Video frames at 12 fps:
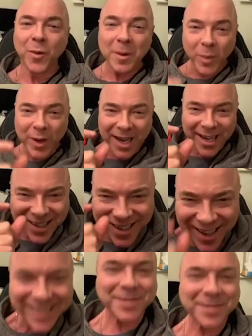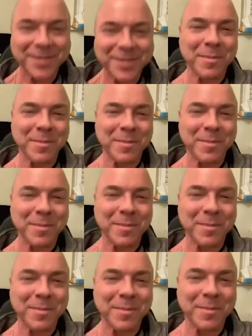1.8 lux, my cousin.
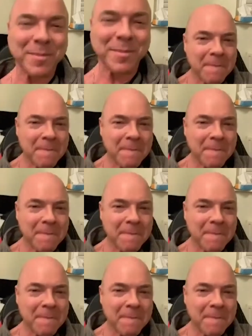Right, that one.